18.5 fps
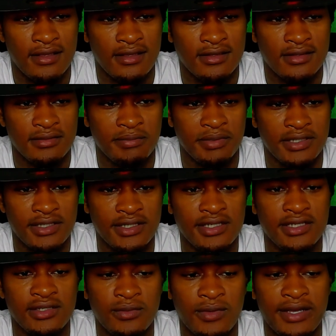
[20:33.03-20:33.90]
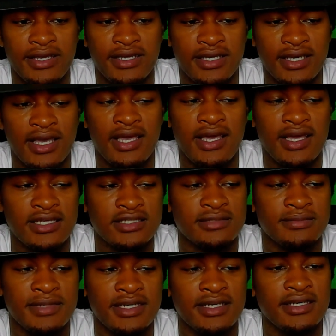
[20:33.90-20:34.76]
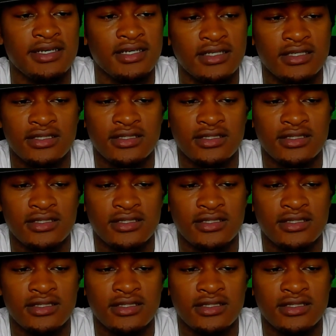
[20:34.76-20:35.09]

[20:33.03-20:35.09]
But anyway, Cash, man,